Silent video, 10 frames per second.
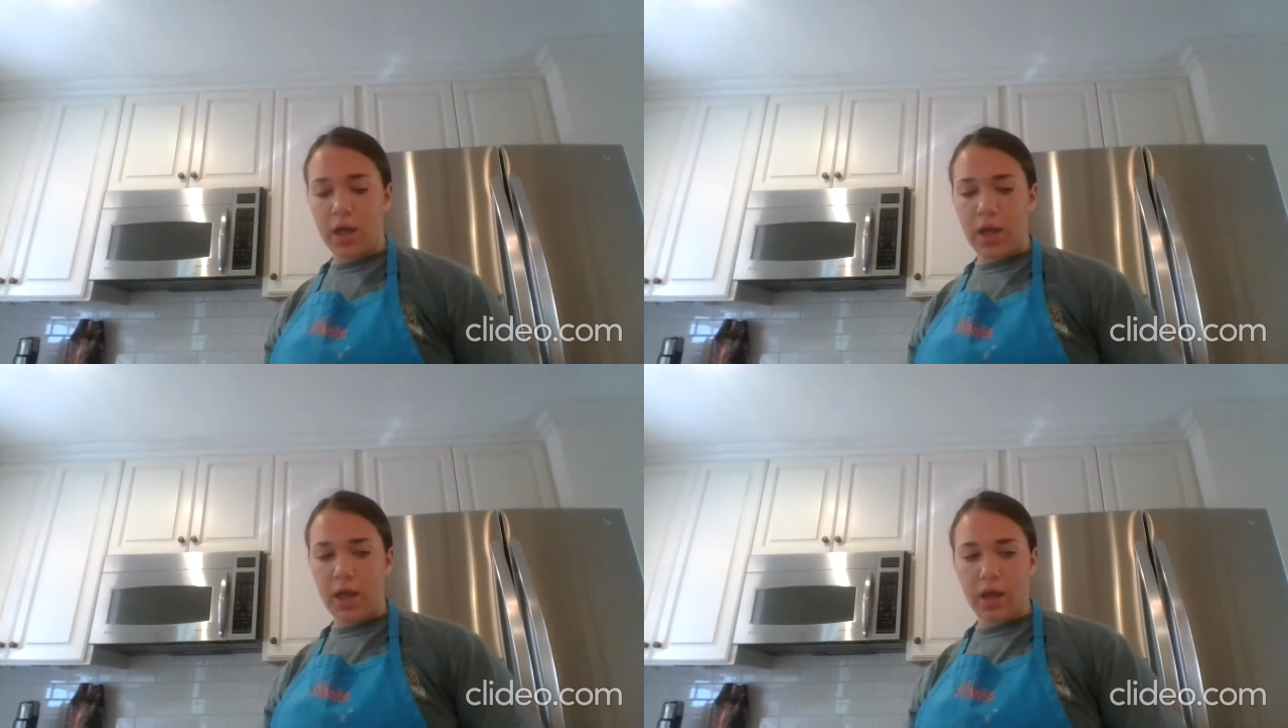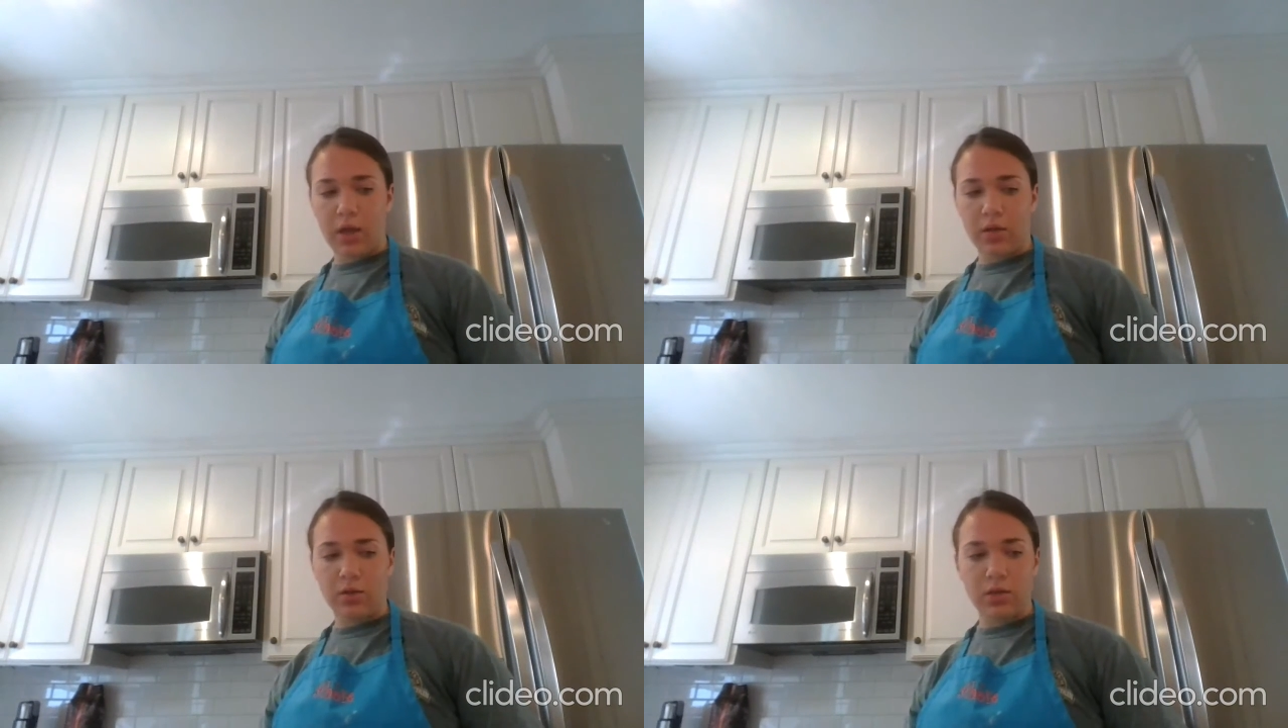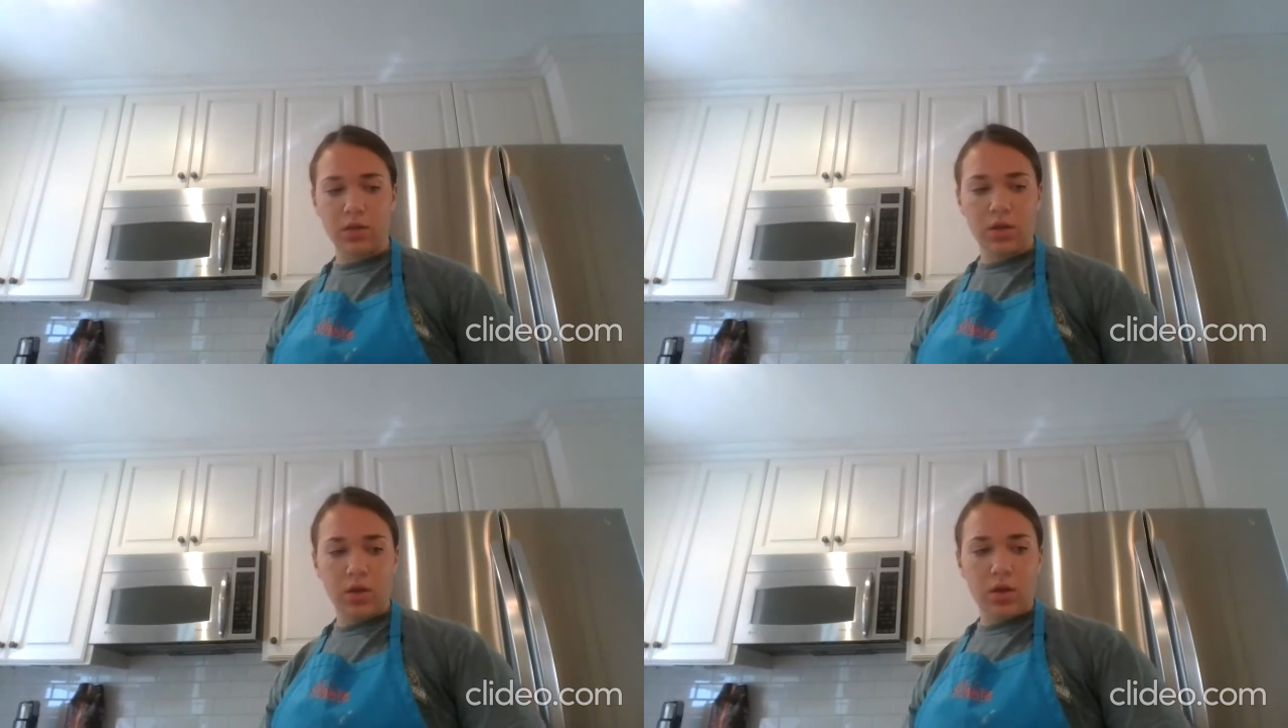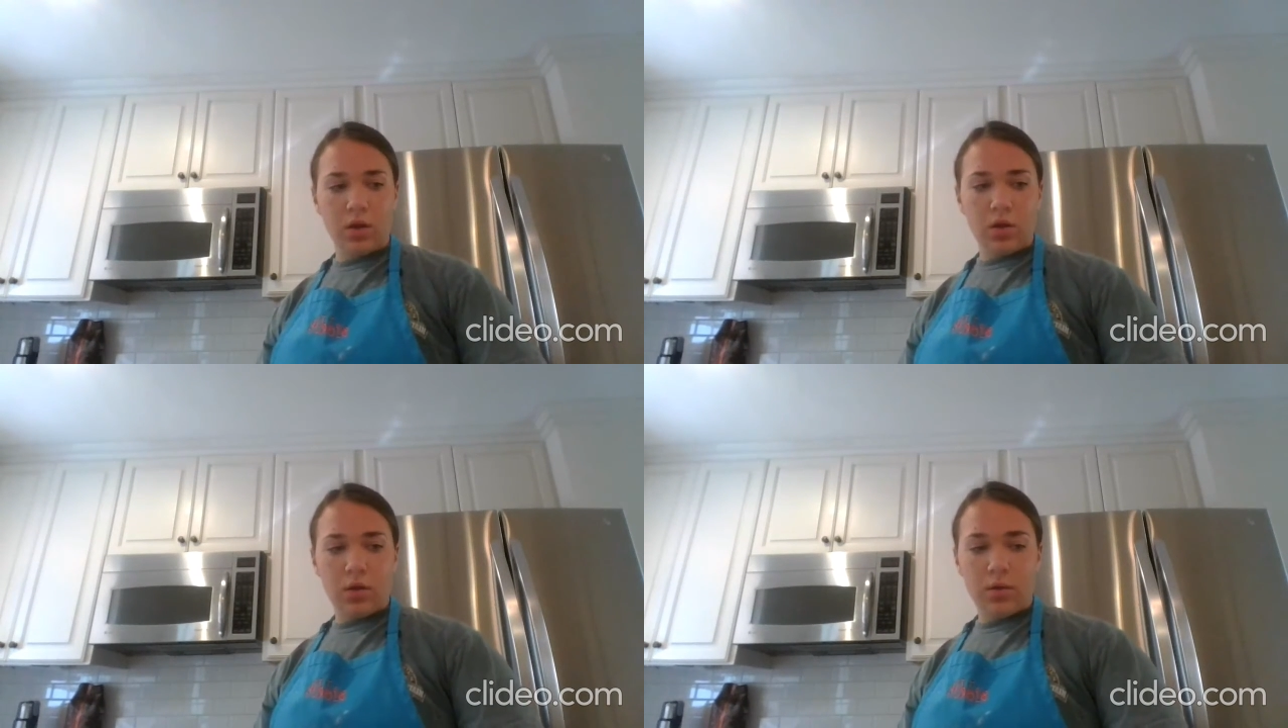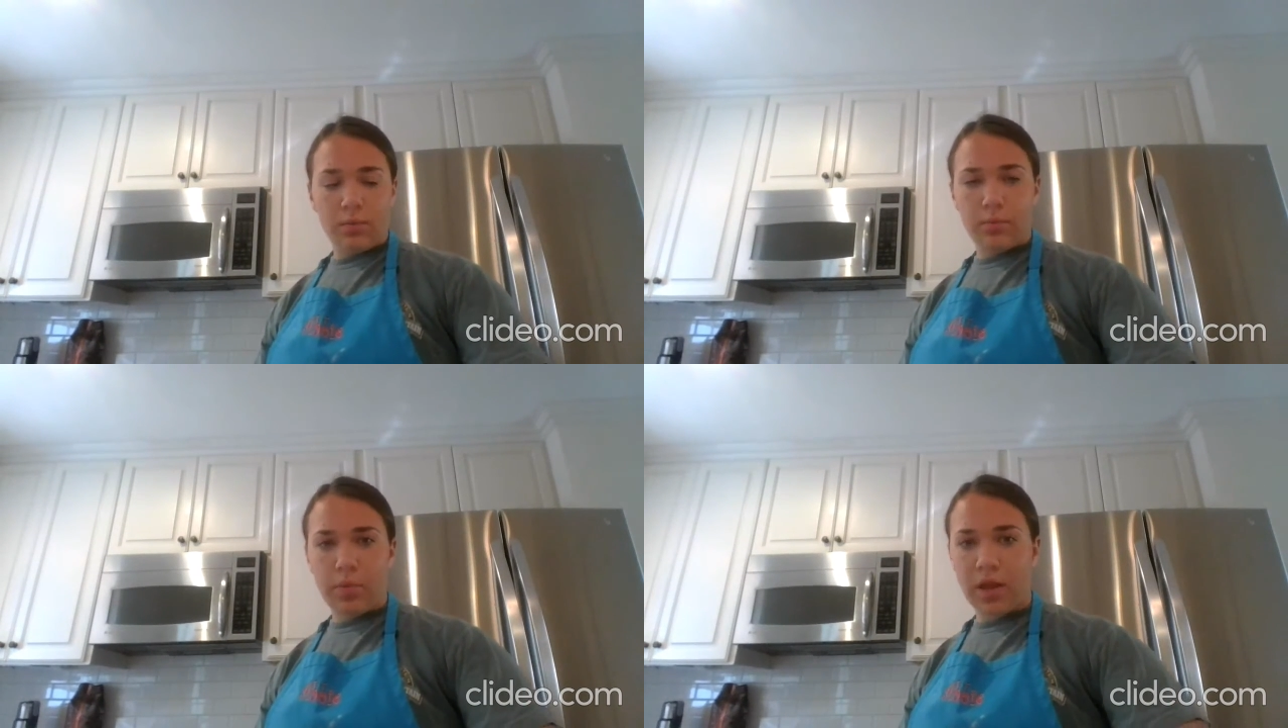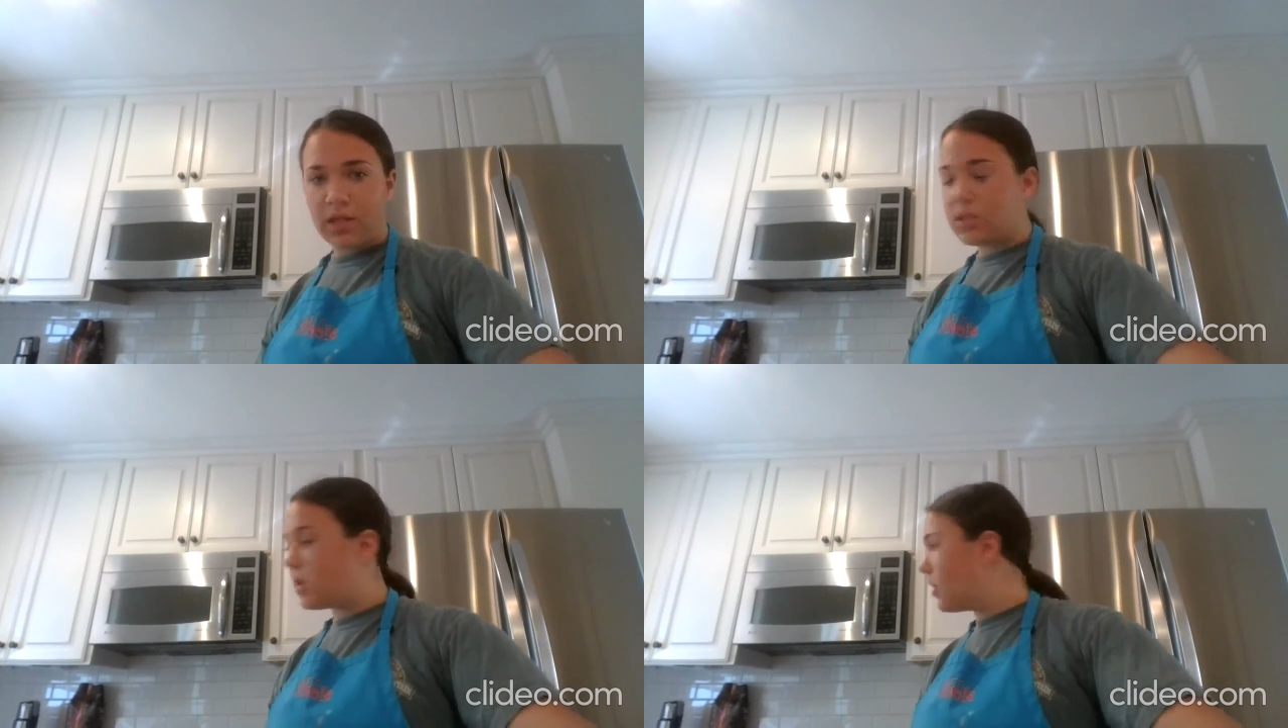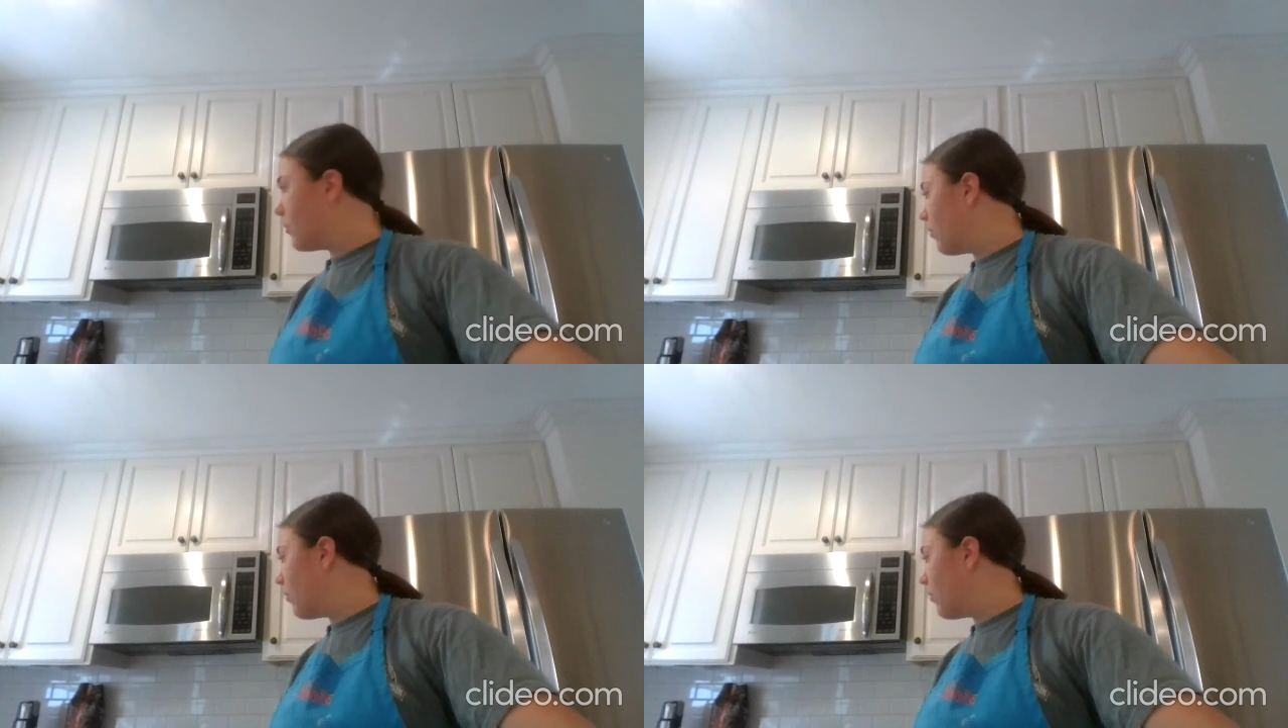and place the